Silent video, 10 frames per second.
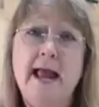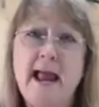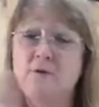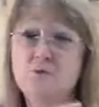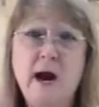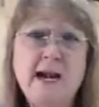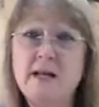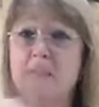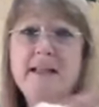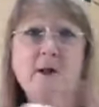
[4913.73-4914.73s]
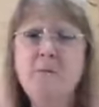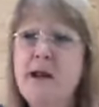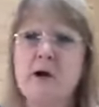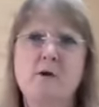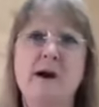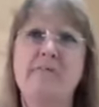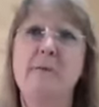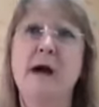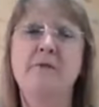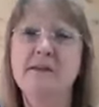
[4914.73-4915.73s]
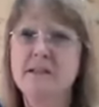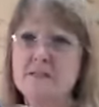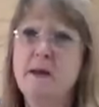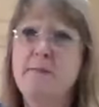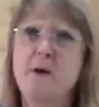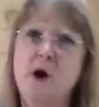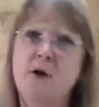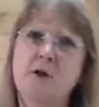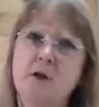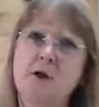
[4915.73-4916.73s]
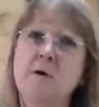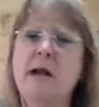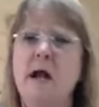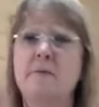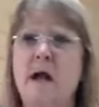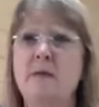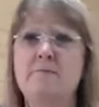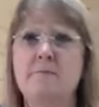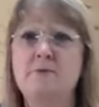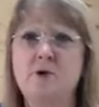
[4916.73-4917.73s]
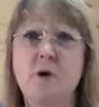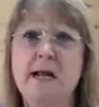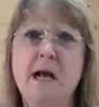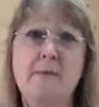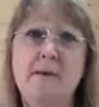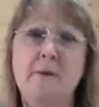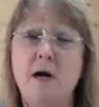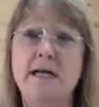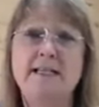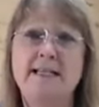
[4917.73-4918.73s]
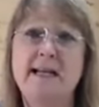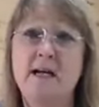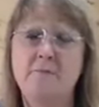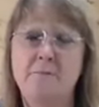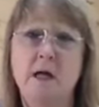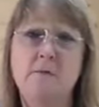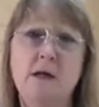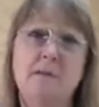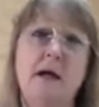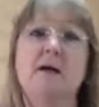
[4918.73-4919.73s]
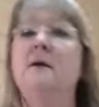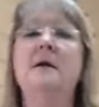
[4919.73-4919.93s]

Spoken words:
and write a little paragraph about, this is my part clue, and I'm joining up in Bonnie's link up, blah, blah, blah.